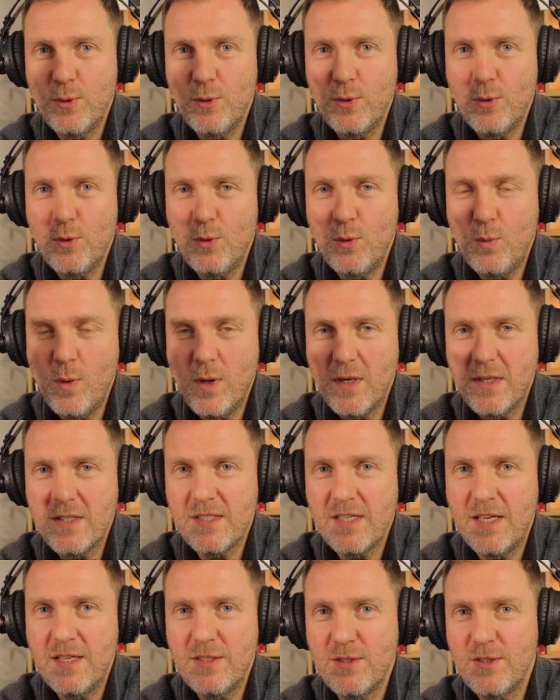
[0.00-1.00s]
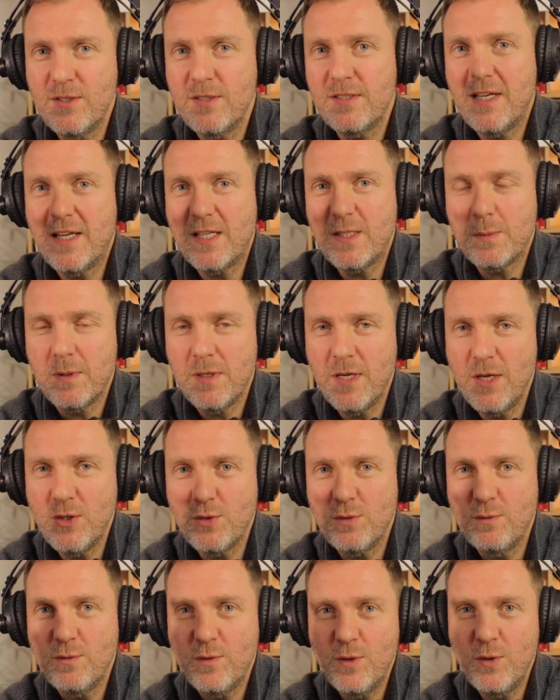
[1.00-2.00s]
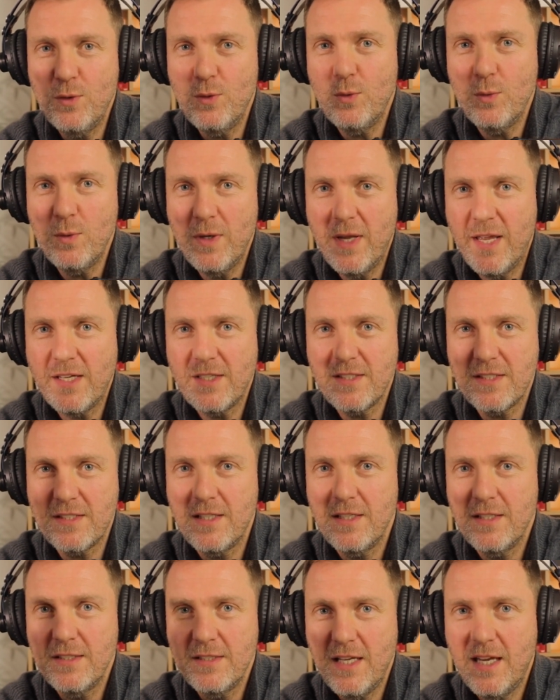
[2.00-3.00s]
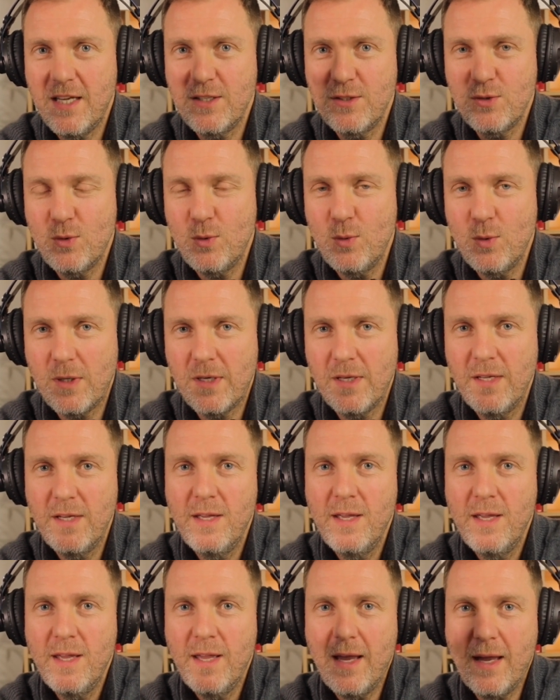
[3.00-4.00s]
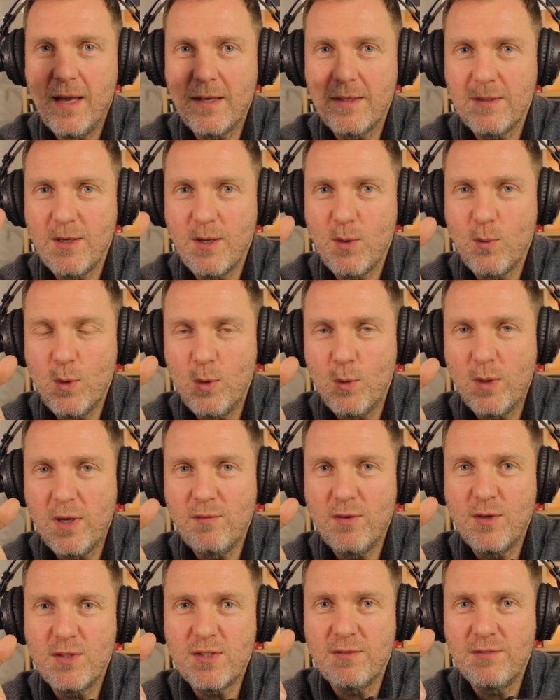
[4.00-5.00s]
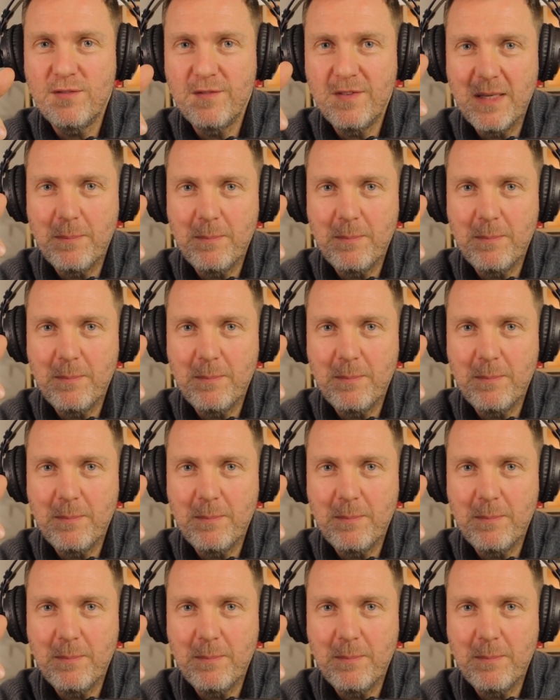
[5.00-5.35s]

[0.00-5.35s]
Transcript: put your one sentence explanation for your next TED talk, and uh, we'll give you some